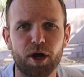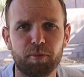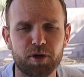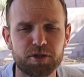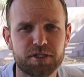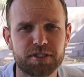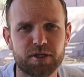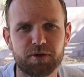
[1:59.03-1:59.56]

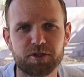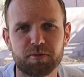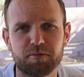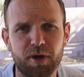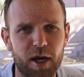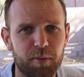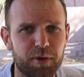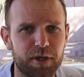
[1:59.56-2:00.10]
purchase a rental
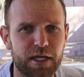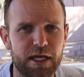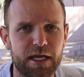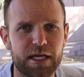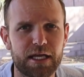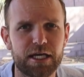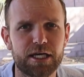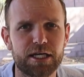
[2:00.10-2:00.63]

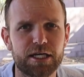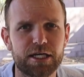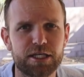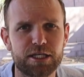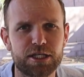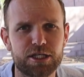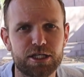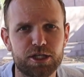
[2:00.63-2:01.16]
property,
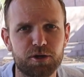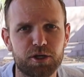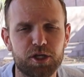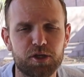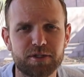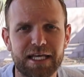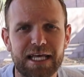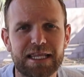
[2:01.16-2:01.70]
you can
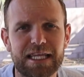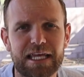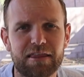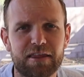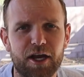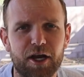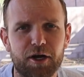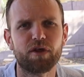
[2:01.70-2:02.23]
use that link there.